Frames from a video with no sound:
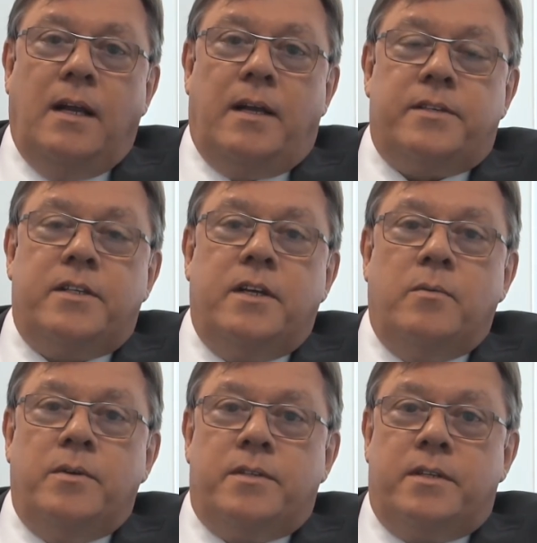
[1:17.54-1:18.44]
Last year
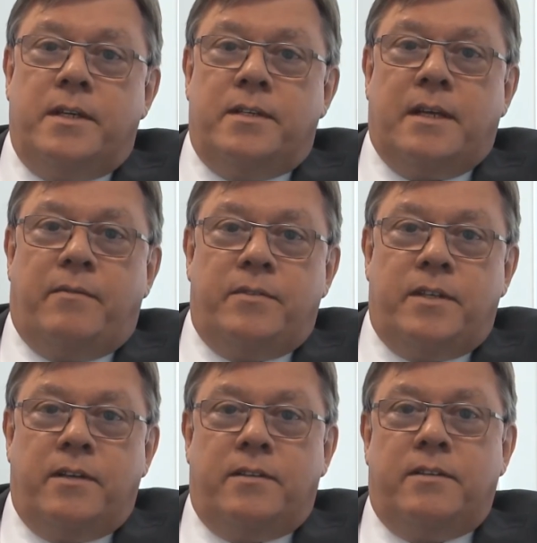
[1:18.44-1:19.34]
was the
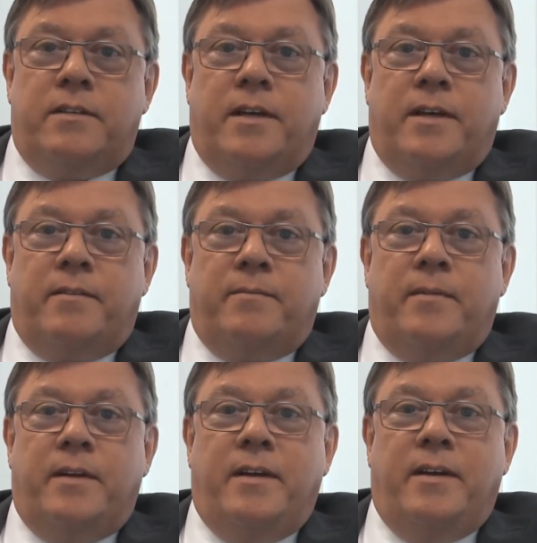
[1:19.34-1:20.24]
70th
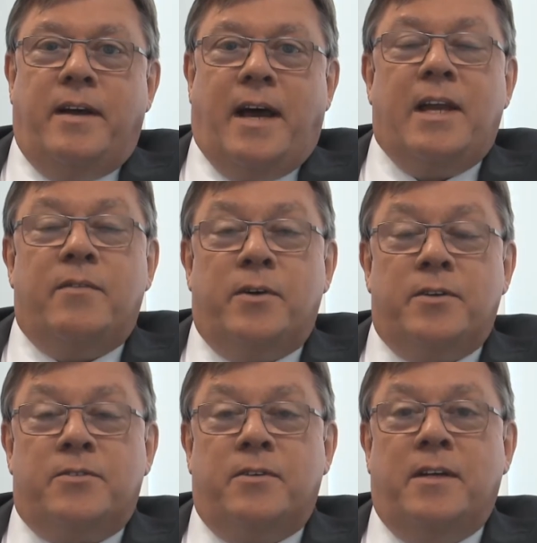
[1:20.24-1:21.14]

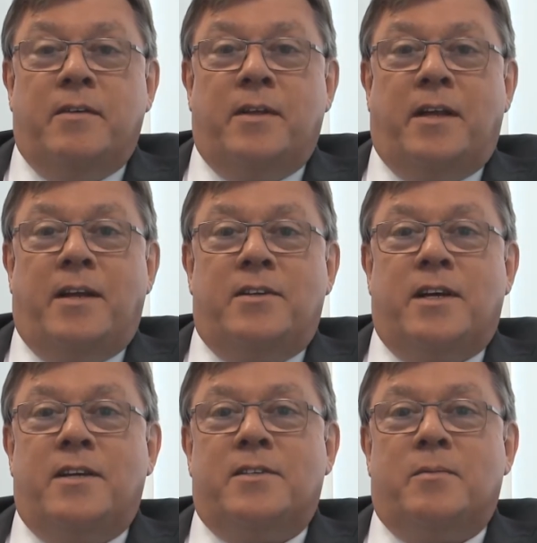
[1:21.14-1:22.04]
anniversary of the
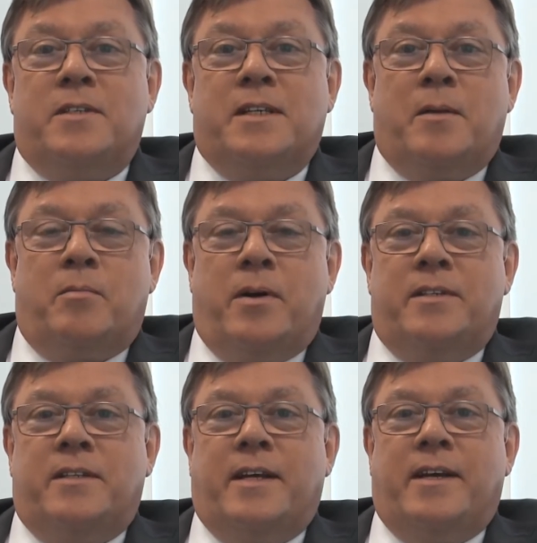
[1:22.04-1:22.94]
NHS, and we
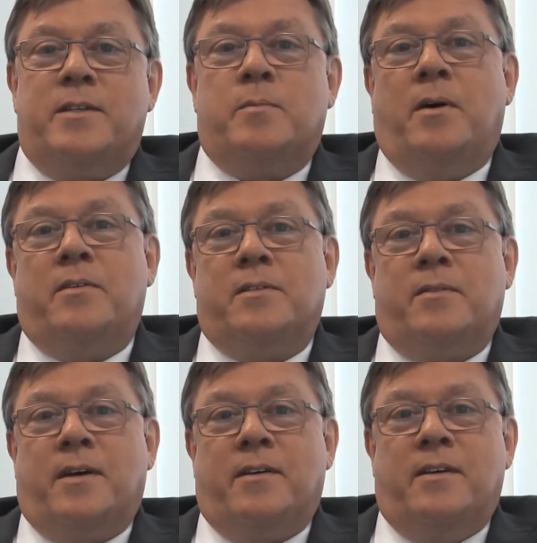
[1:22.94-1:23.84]
celebrated that as part
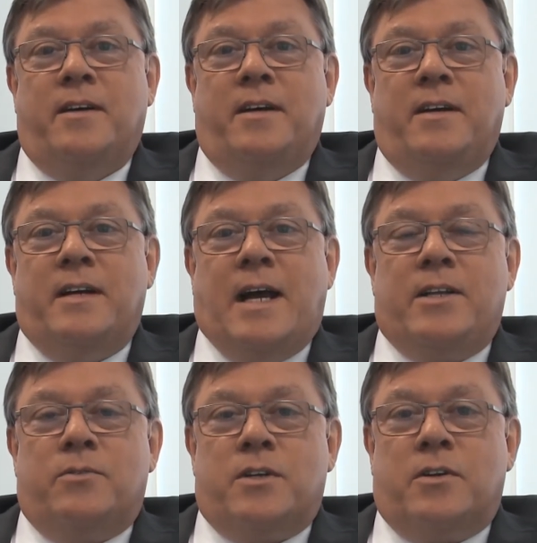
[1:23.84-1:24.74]
of our
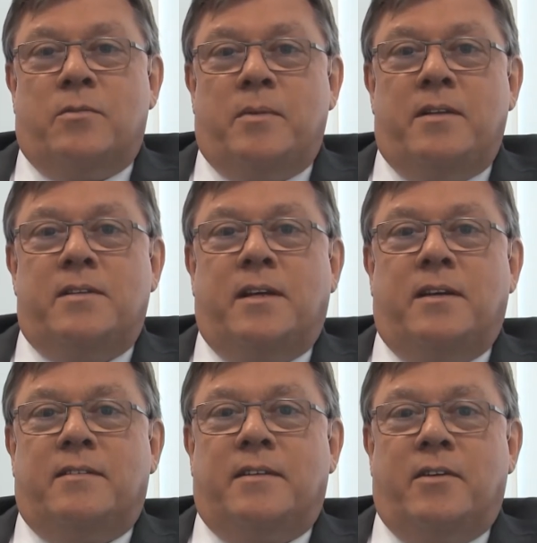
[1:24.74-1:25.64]
annual general
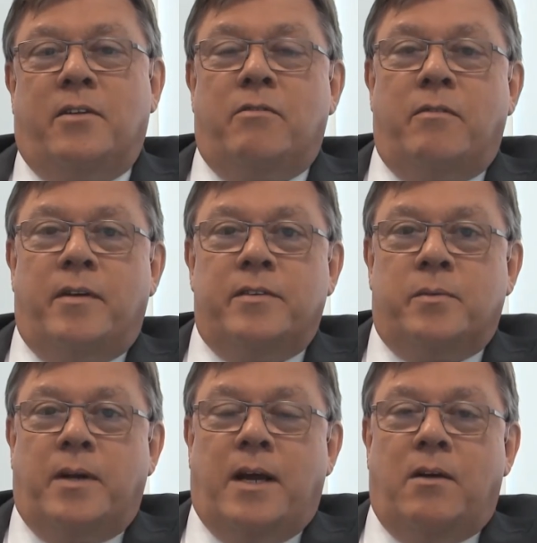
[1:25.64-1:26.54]
meeting and other
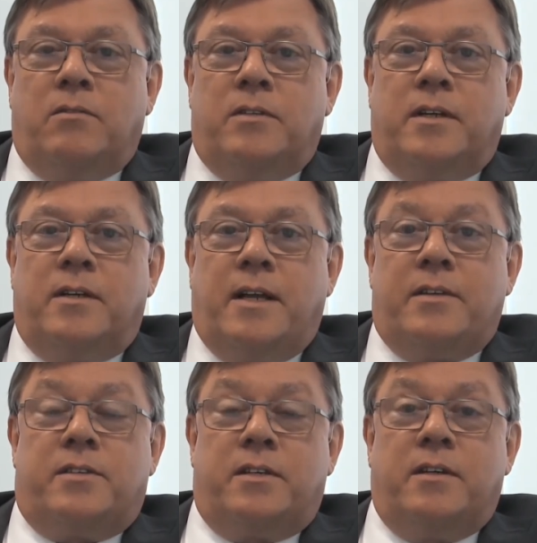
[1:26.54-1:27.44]
events we held
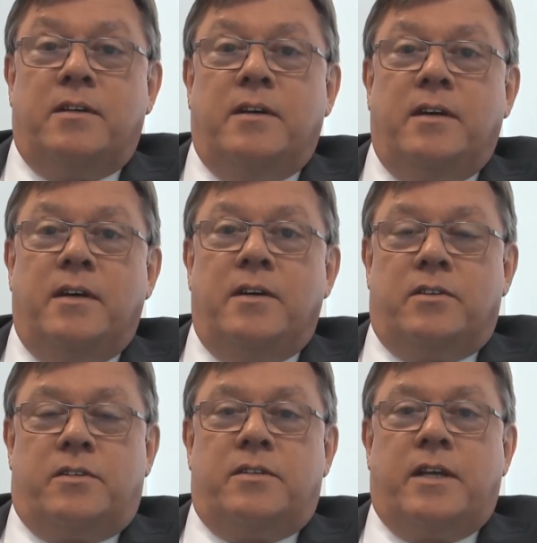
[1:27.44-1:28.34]
last year.
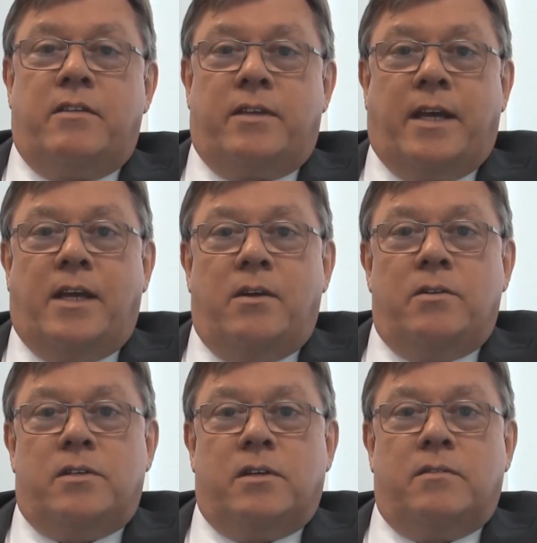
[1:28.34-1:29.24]
Just to say thank
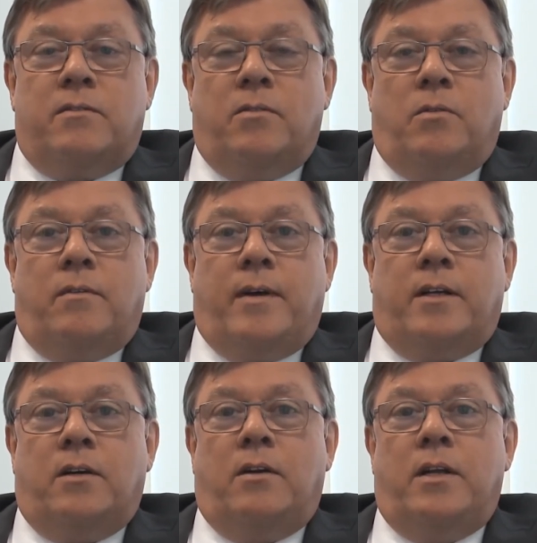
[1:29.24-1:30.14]
you to all of
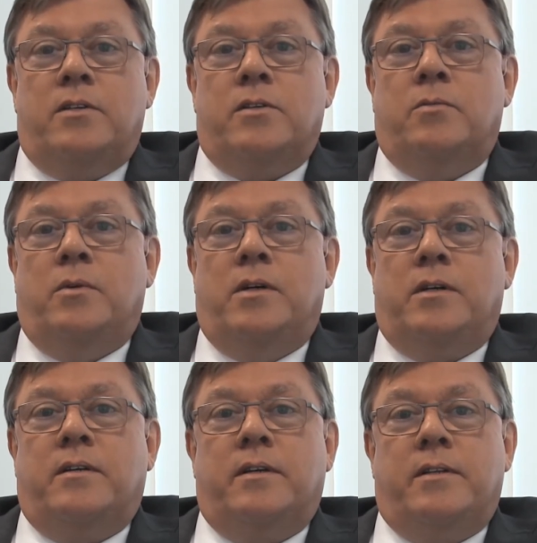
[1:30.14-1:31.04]
our colleagues who
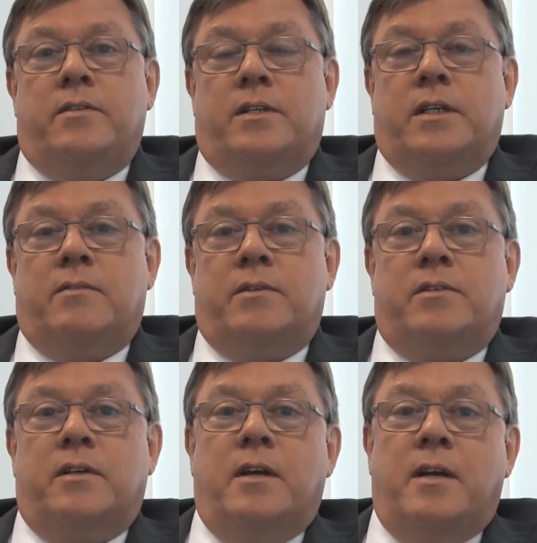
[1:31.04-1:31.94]
work in the
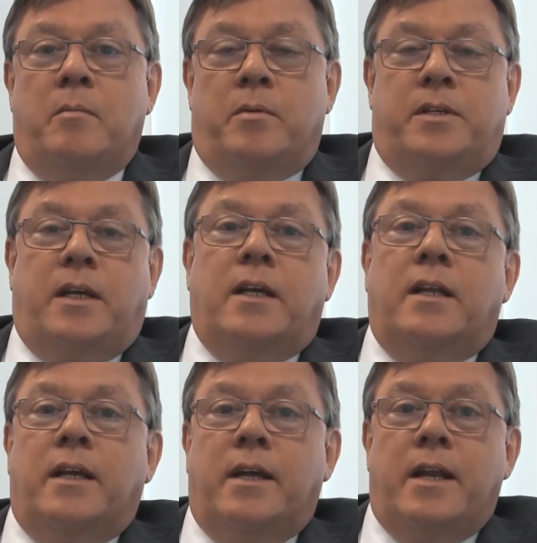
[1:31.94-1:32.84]
service,
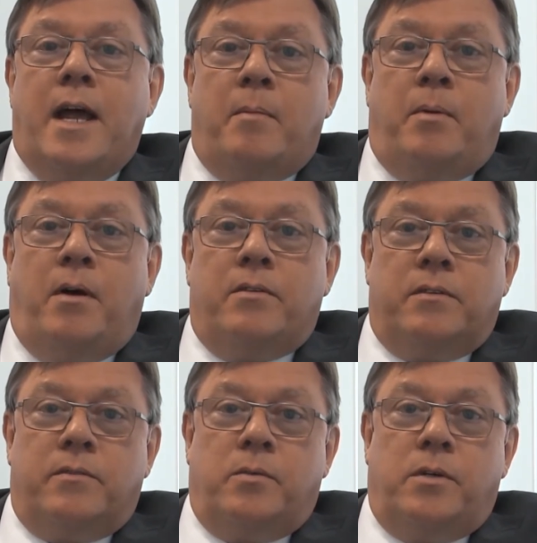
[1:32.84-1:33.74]
particularly in our
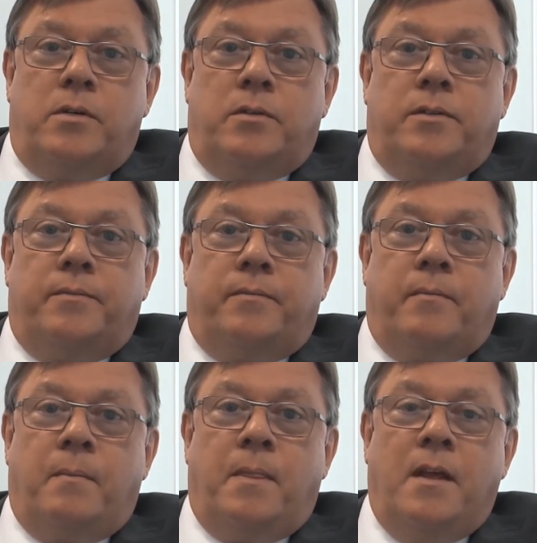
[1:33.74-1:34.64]
part of the world.
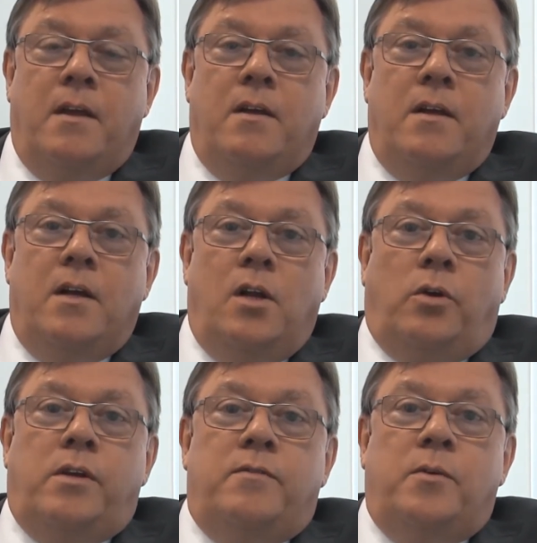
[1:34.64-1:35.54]

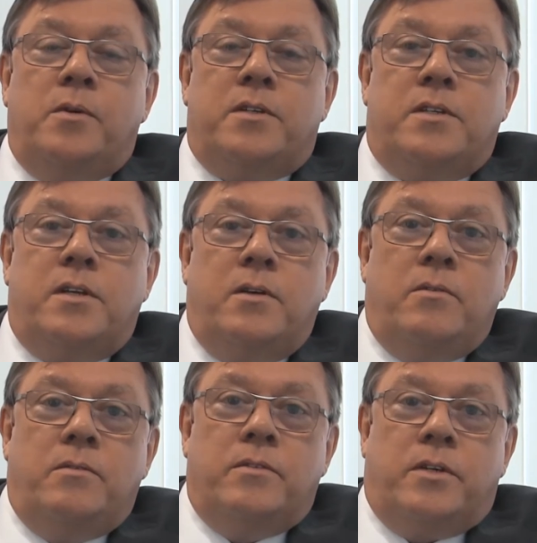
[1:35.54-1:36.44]
Looking forward
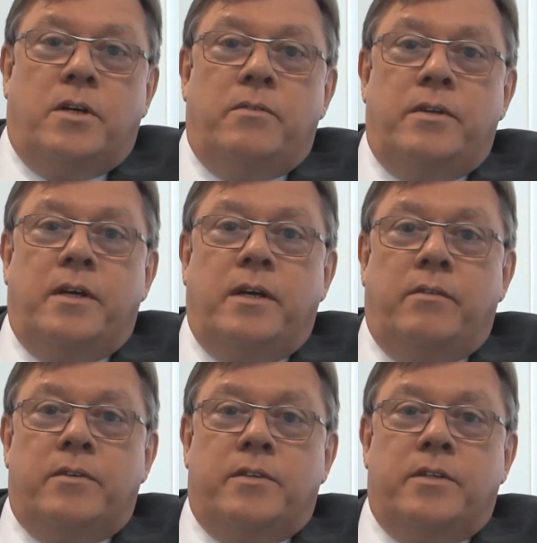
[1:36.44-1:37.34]
to the current
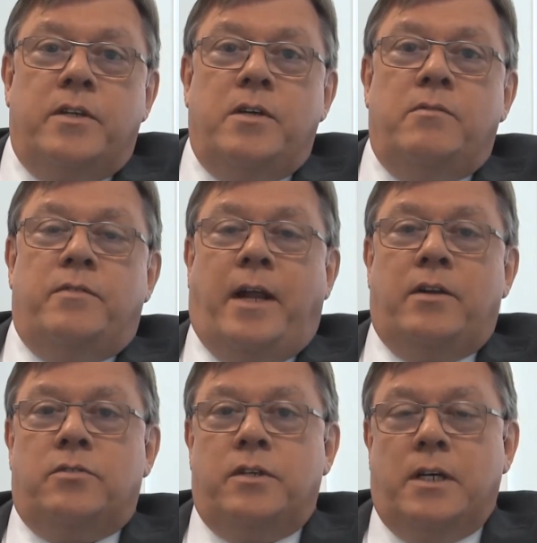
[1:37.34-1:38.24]
year and to the new
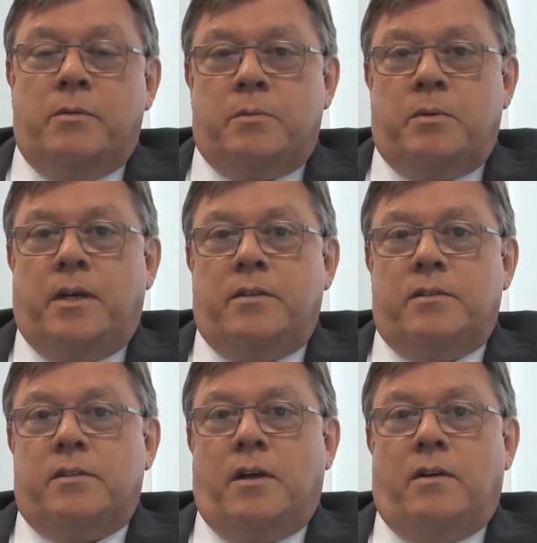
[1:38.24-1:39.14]
financial year, which
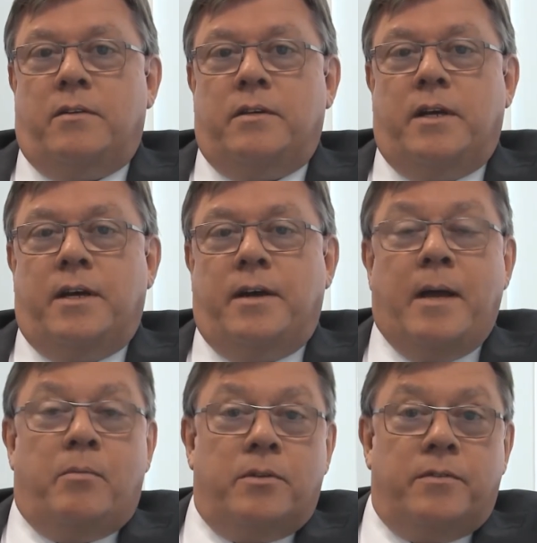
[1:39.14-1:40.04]
begins on
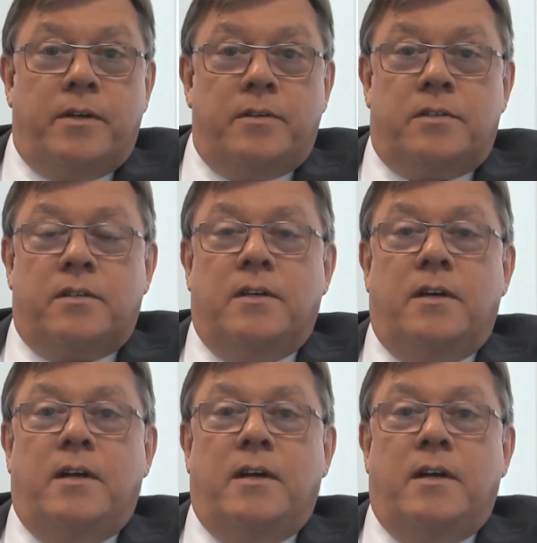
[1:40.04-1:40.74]
April the 1st,